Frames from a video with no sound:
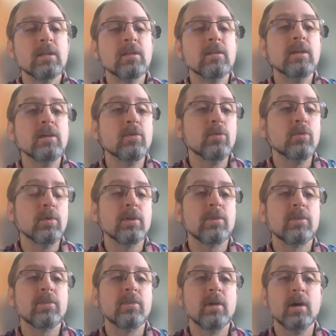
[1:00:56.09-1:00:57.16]
deal with,
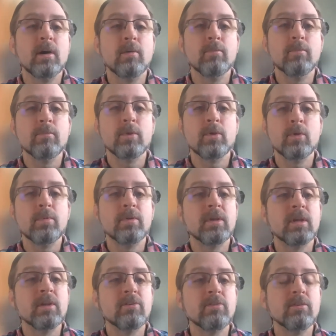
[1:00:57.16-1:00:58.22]
you know,
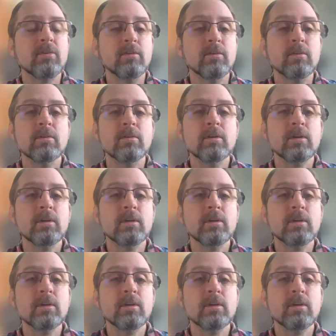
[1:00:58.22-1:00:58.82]
potential